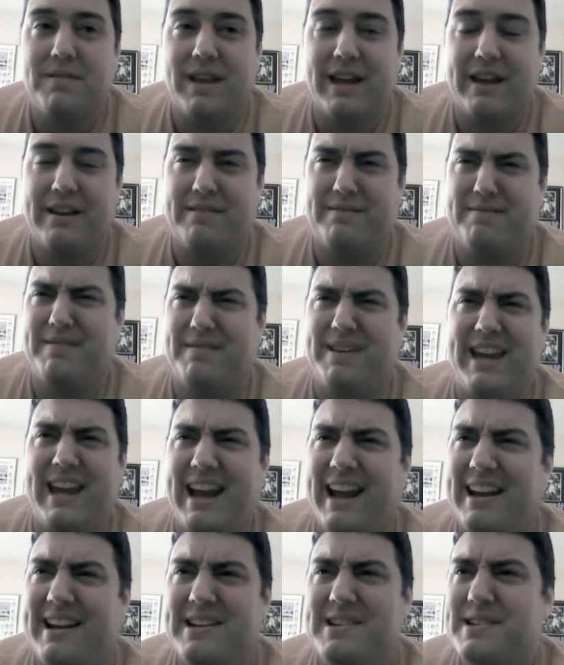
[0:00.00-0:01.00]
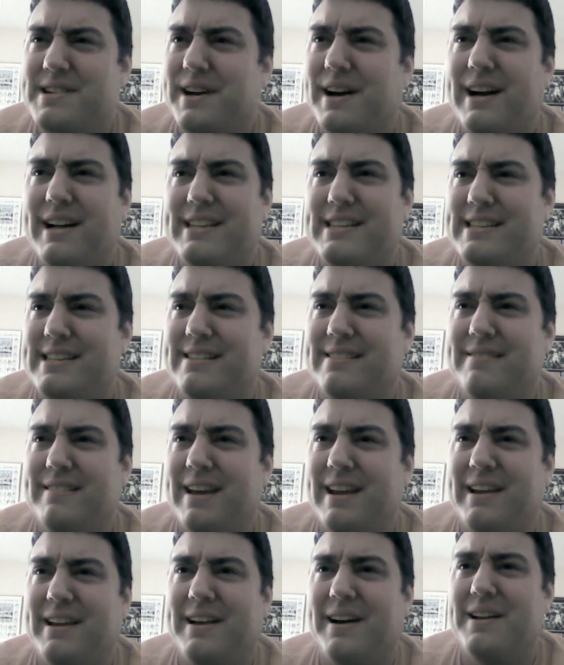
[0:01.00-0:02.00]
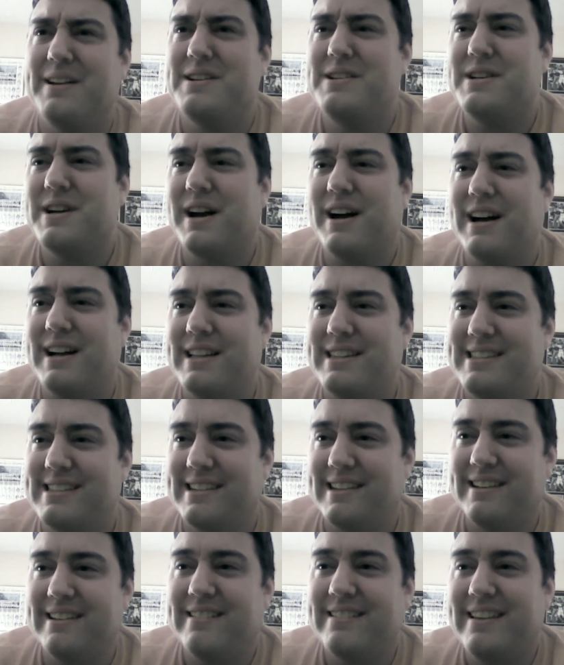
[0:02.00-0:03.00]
like cannon shots and gunshots and